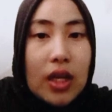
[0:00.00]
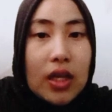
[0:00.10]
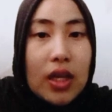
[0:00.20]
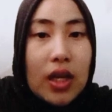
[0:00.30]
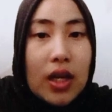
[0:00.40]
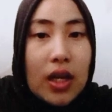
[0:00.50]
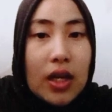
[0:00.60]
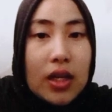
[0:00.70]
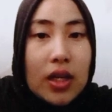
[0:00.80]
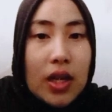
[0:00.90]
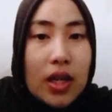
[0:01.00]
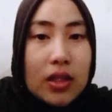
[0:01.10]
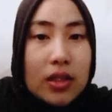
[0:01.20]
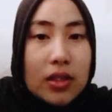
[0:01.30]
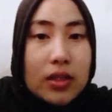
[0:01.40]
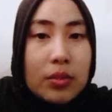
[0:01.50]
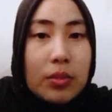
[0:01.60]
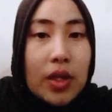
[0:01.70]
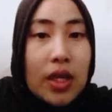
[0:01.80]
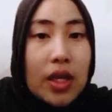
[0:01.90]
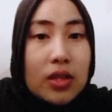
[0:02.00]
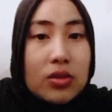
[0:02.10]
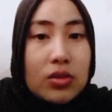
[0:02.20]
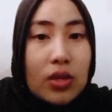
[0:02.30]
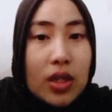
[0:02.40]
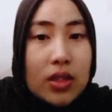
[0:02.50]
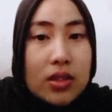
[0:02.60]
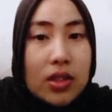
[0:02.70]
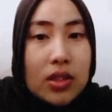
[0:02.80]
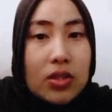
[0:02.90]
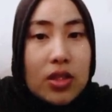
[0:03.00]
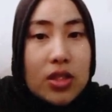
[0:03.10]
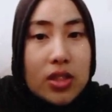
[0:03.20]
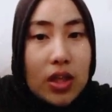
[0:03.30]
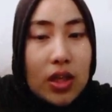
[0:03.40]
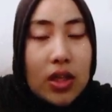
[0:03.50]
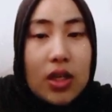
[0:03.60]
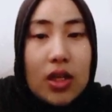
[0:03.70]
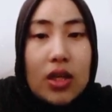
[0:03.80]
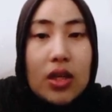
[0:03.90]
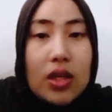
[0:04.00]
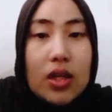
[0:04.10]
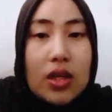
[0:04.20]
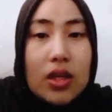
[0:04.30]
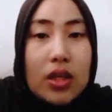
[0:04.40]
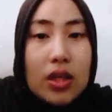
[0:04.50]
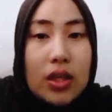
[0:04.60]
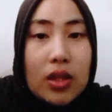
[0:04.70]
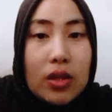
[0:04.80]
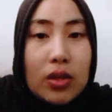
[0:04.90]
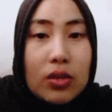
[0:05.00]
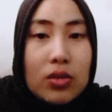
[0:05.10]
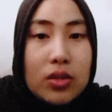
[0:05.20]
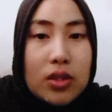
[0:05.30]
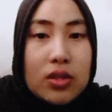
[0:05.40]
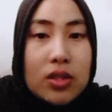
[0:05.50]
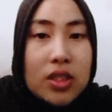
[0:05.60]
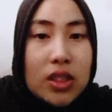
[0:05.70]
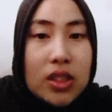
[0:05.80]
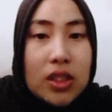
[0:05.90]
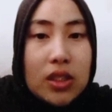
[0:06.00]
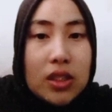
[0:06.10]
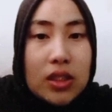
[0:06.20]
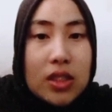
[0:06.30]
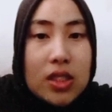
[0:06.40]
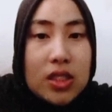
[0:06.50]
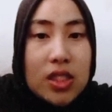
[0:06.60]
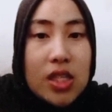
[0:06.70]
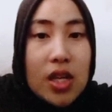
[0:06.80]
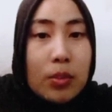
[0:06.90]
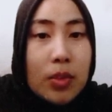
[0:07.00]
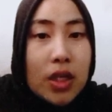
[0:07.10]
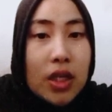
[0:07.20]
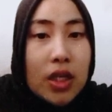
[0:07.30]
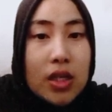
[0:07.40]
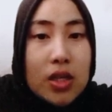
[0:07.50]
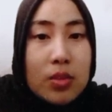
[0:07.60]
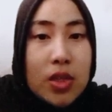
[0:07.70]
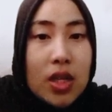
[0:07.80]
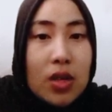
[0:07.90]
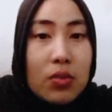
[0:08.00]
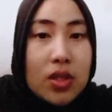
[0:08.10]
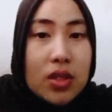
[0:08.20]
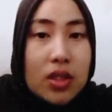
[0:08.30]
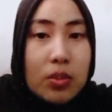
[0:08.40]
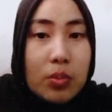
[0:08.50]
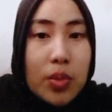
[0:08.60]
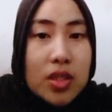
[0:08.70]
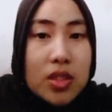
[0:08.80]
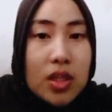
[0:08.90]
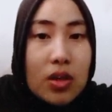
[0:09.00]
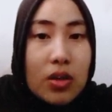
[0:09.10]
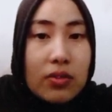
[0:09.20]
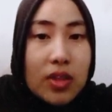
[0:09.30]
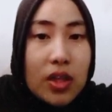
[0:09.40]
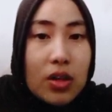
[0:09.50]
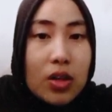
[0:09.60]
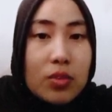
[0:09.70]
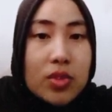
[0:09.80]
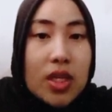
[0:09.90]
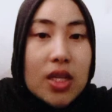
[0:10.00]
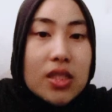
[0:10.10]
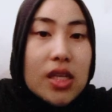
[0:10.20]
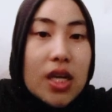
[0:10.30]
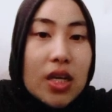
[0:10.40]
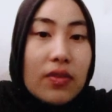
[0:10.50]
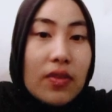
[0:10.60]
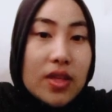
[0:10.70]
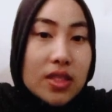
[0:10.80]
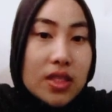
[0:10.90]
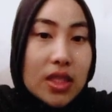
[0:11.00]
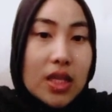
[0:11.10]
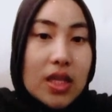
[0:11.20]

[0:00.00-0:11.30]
and Alcatel began to enter Indonesia. In 2003, the CDMA era began with the presence of Telecoms Asia and Flexi.